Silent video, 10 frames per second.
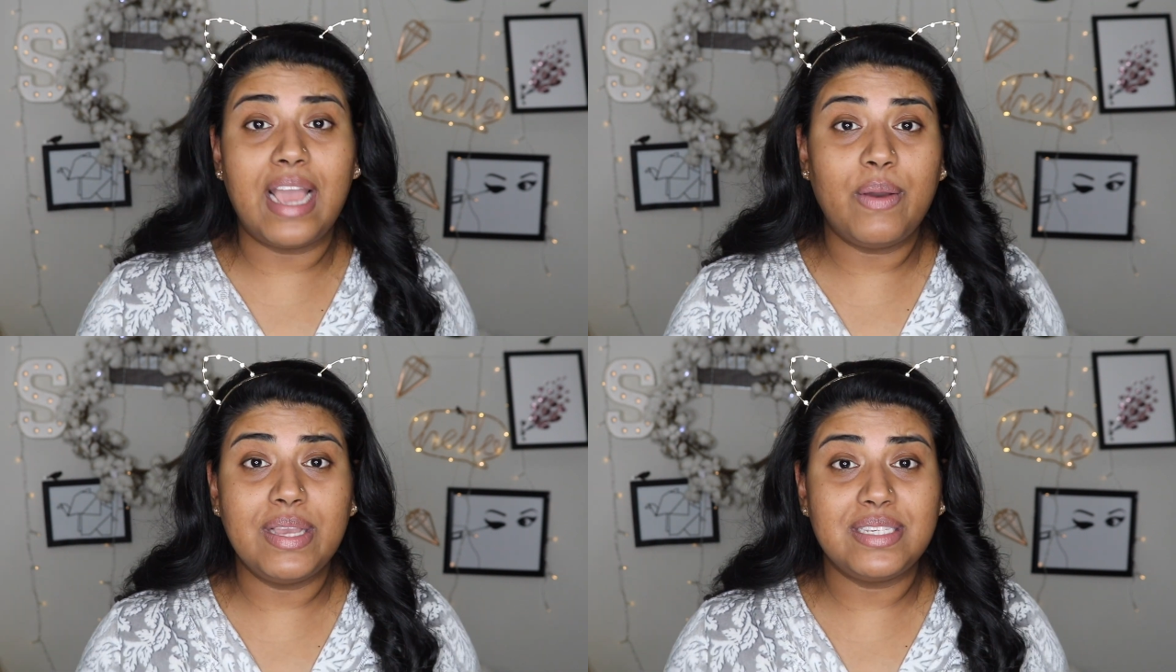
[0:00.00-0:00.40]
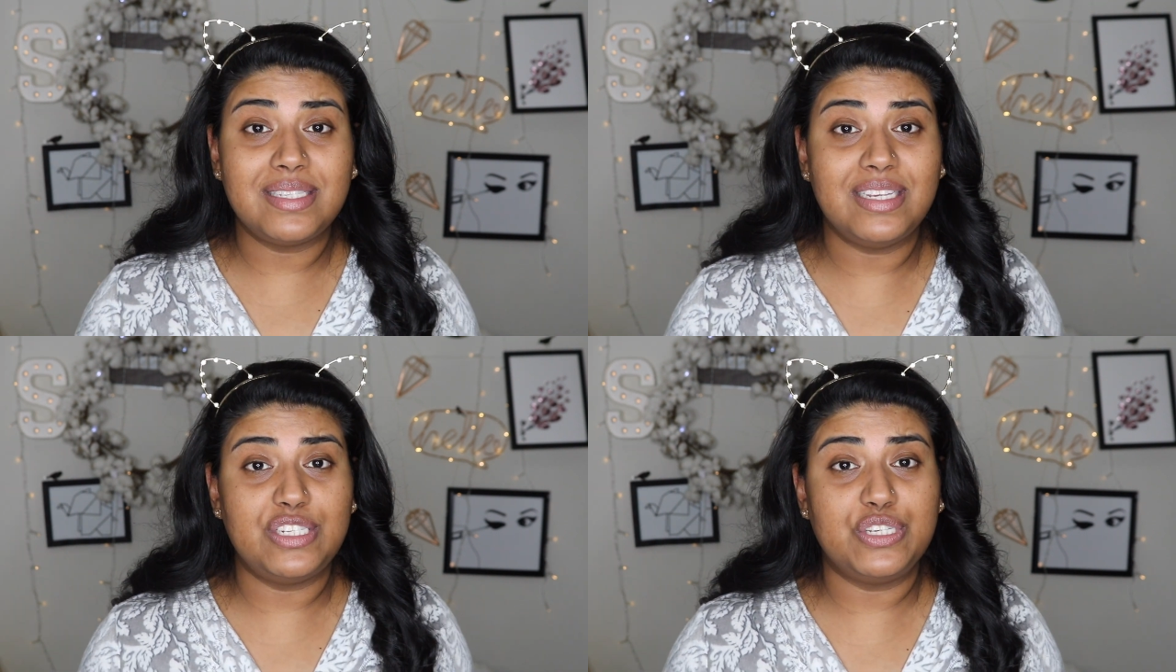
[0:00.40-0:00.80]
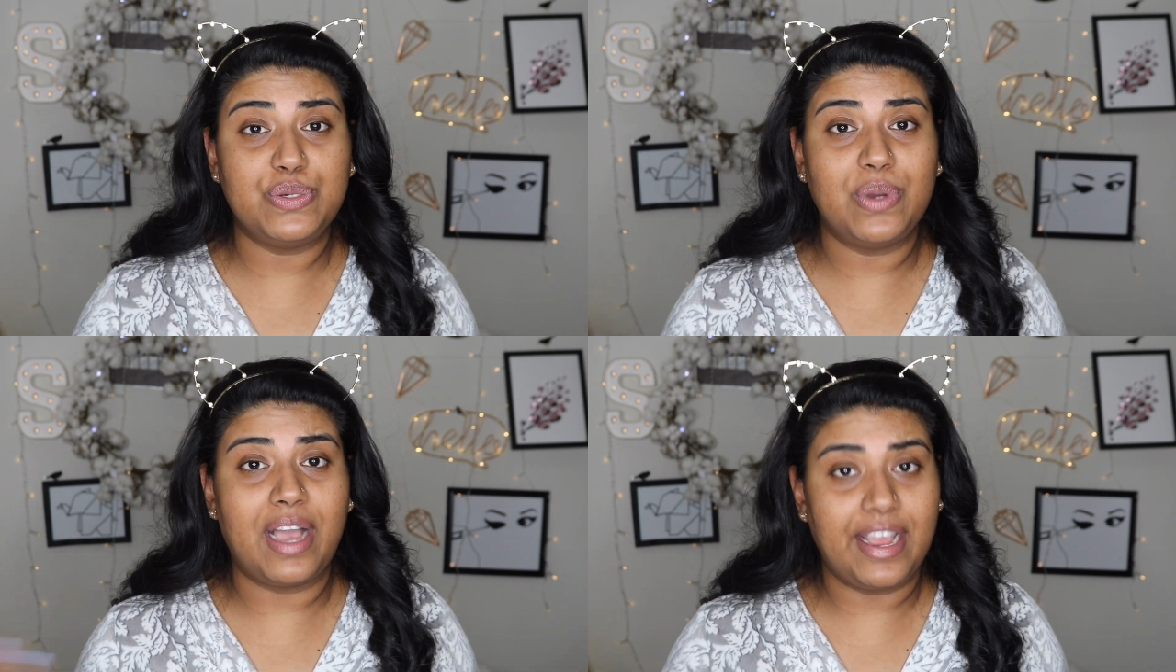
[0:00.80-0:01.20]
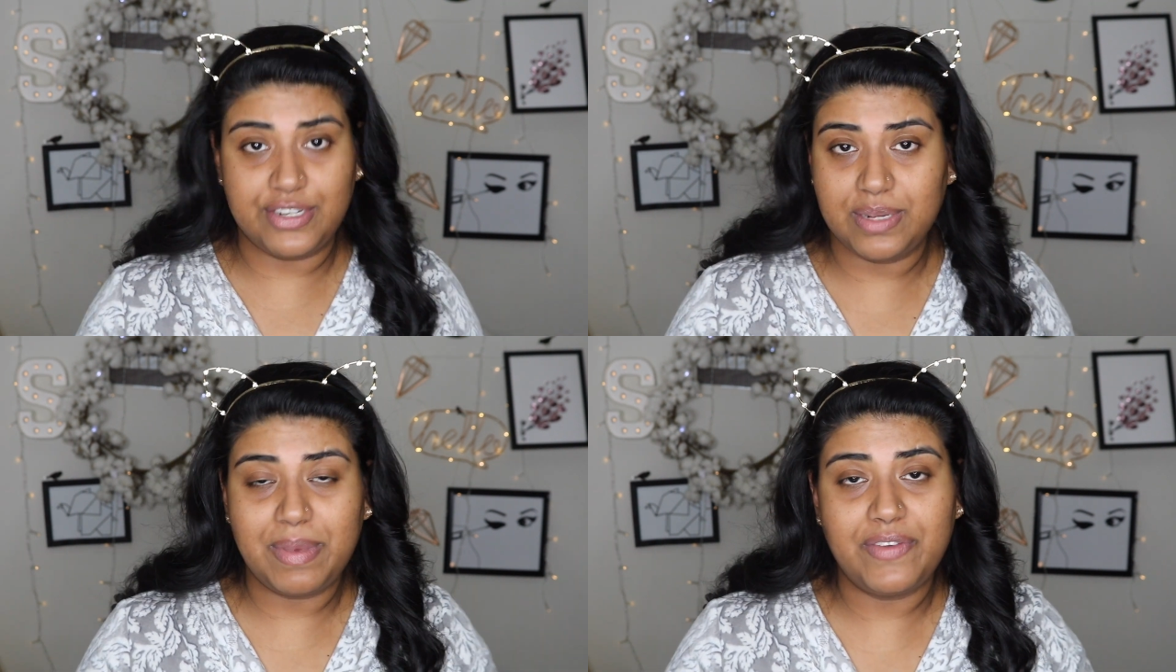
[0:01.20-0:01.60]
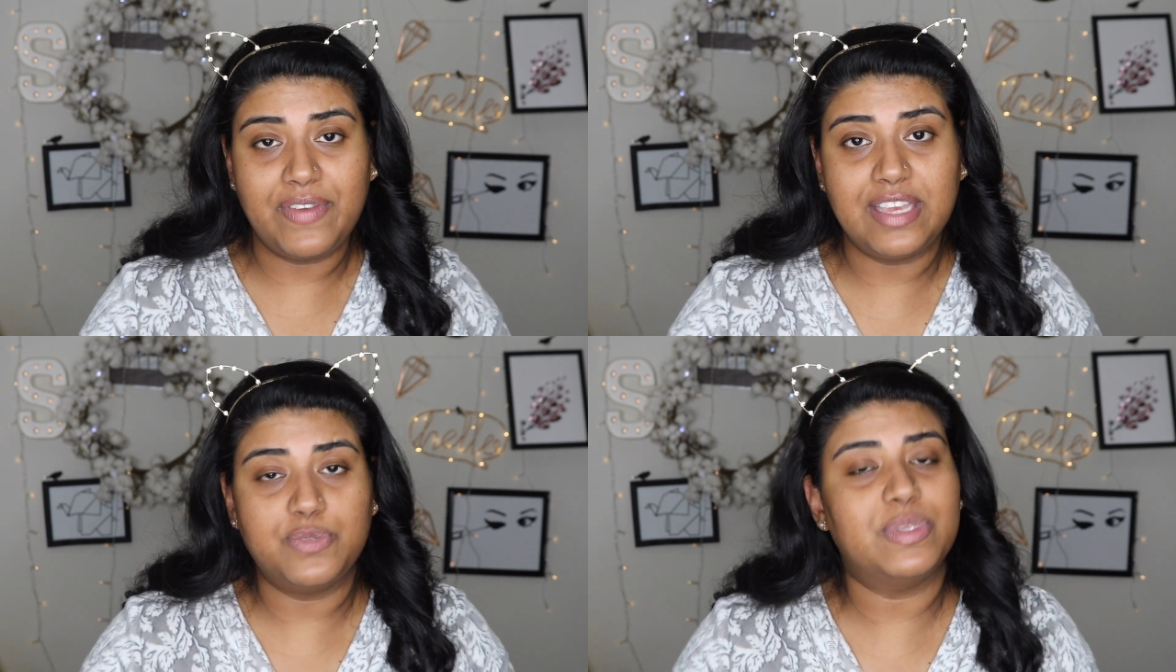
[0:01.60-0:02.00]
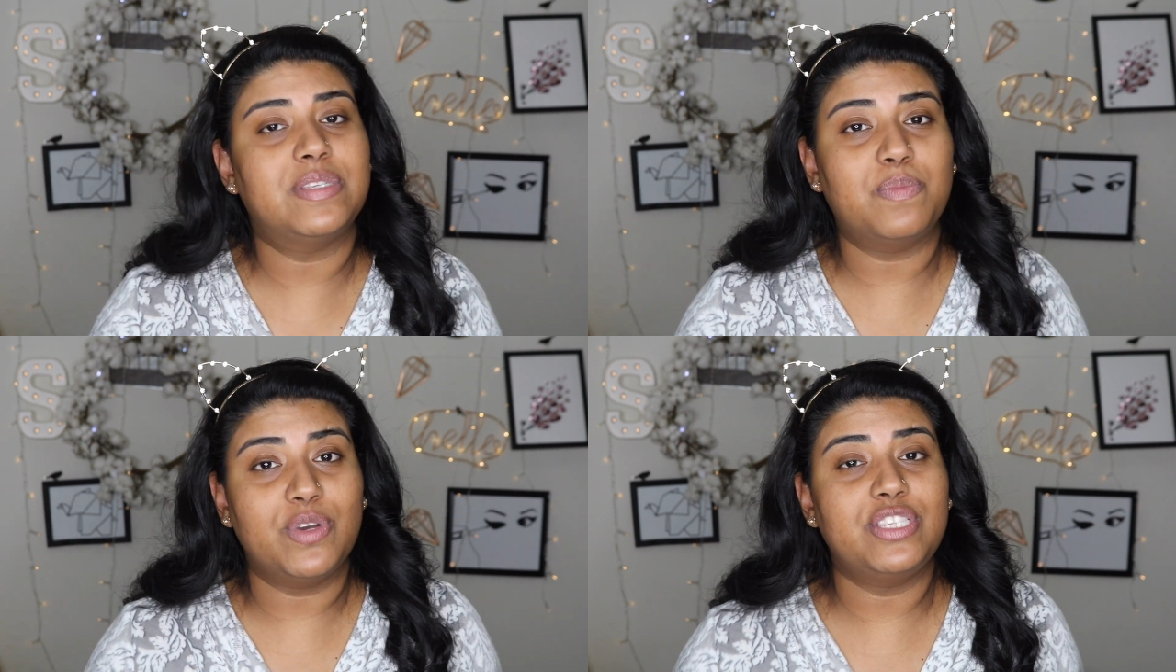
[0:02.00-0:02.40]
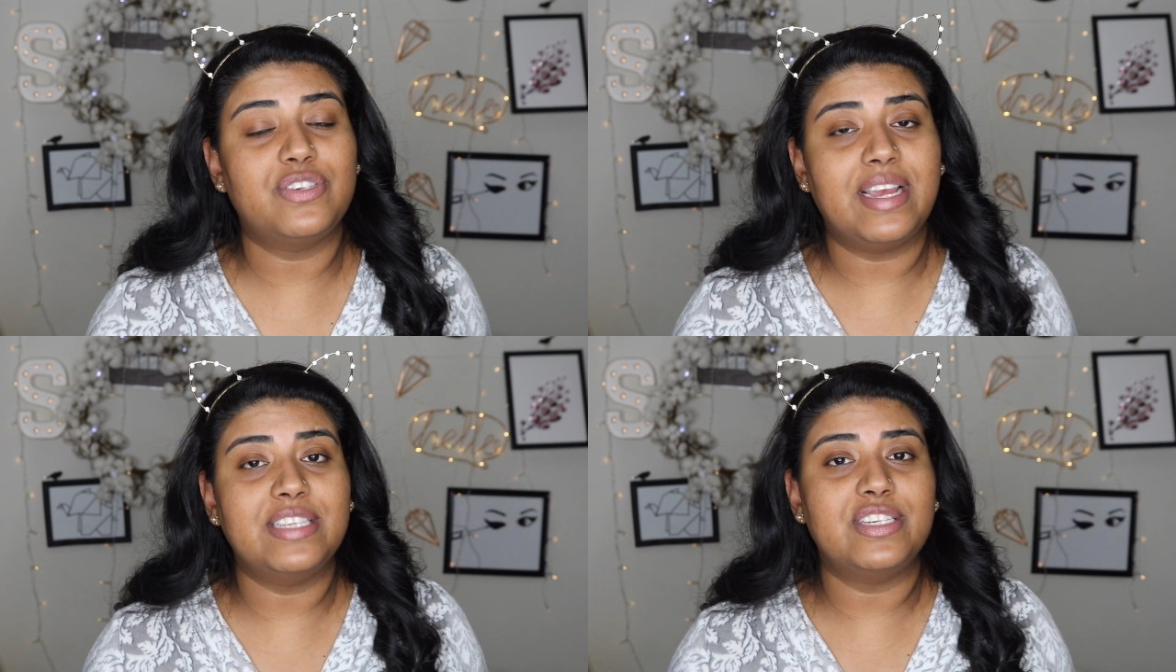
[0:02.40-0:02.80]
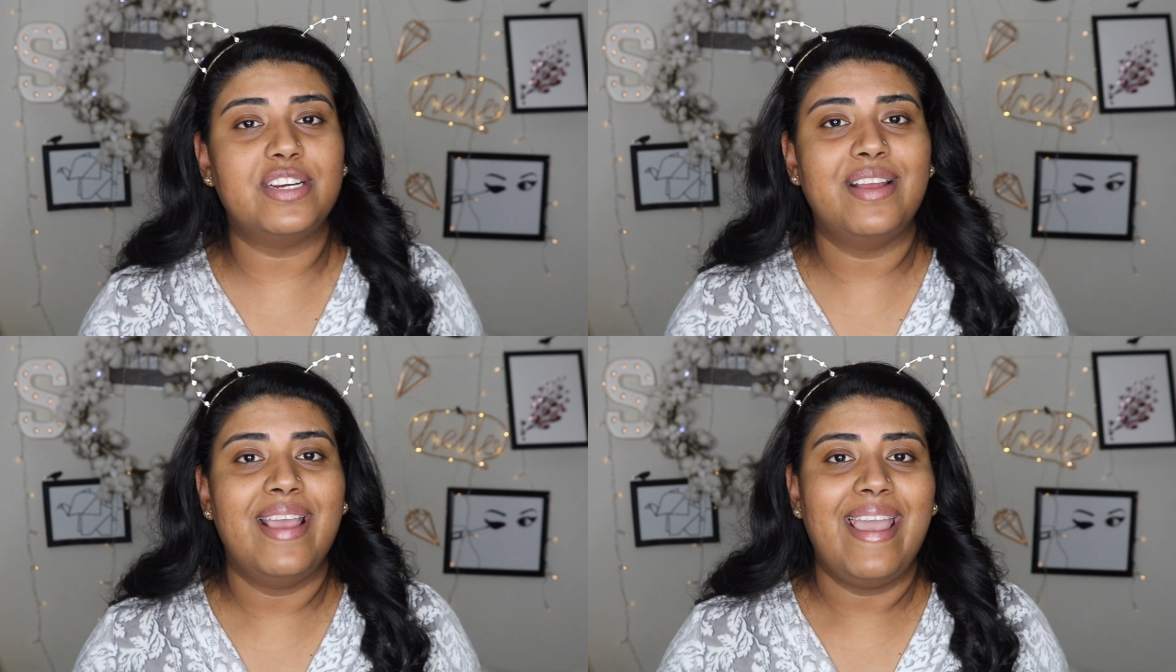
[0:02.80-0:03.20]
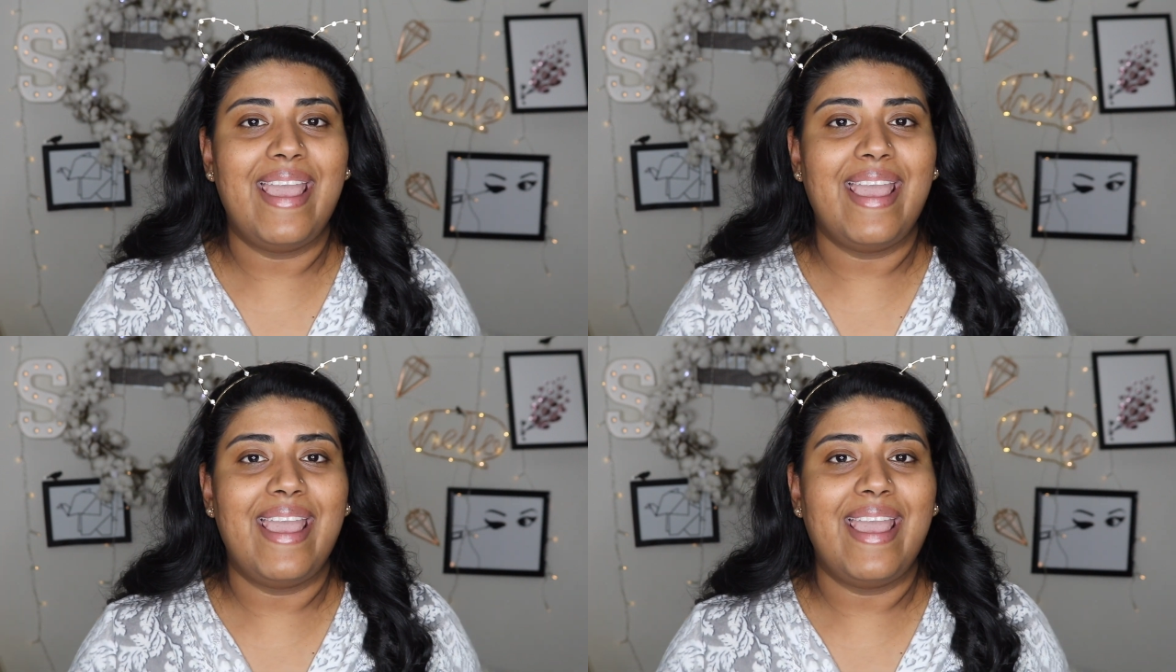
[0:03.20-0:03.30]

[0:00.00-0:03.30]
Now I just need to hydrate my face with some moisturizer